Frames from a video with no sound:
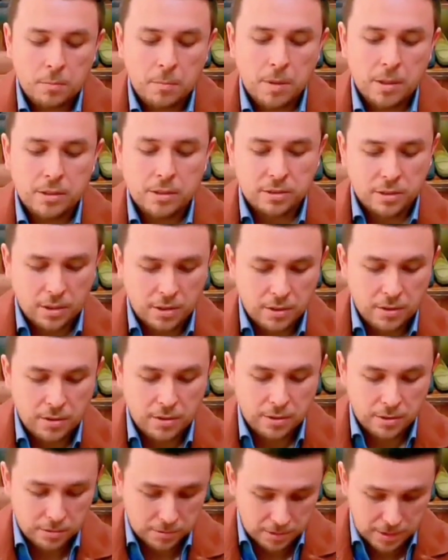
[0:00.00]
must
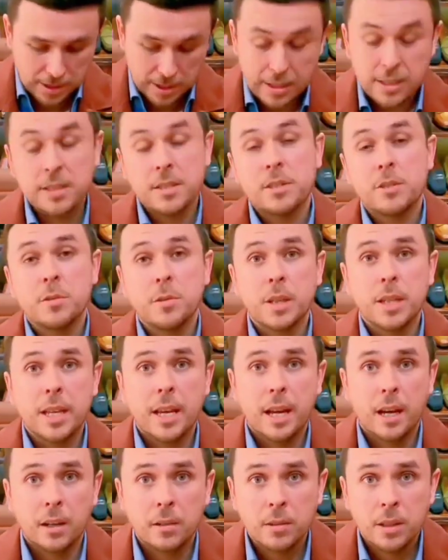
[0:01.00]
also take into
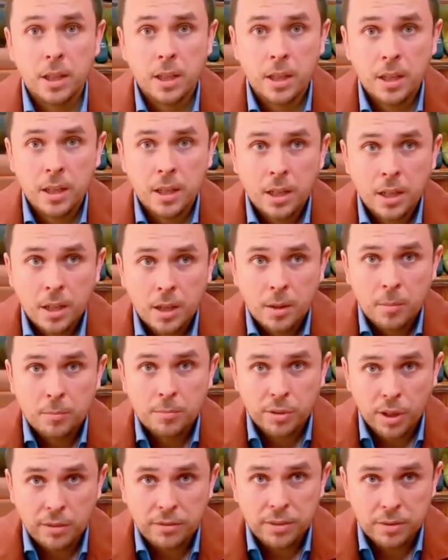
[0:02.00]
account
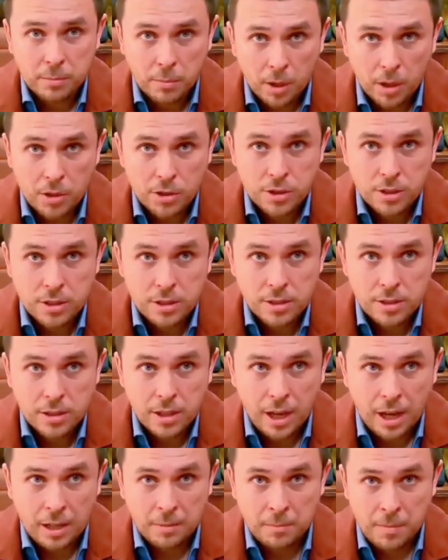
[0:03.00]
profit margins
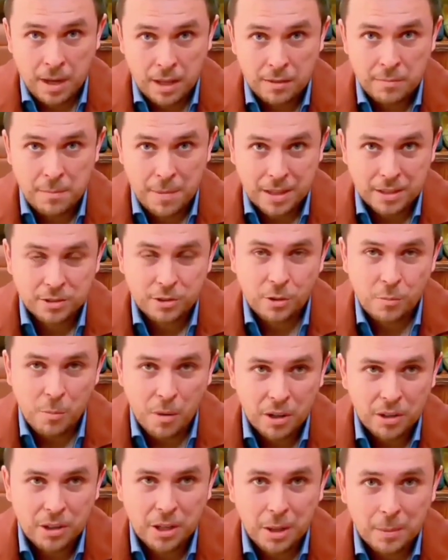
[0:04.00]
and mathematical
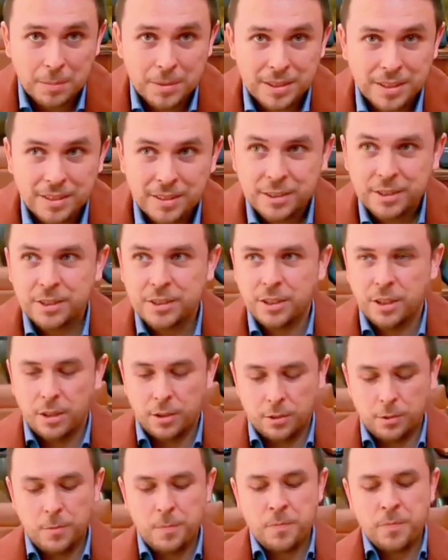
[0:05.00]
markups.
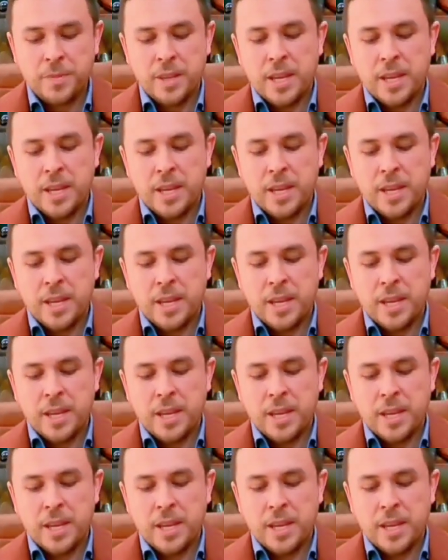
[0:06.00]
So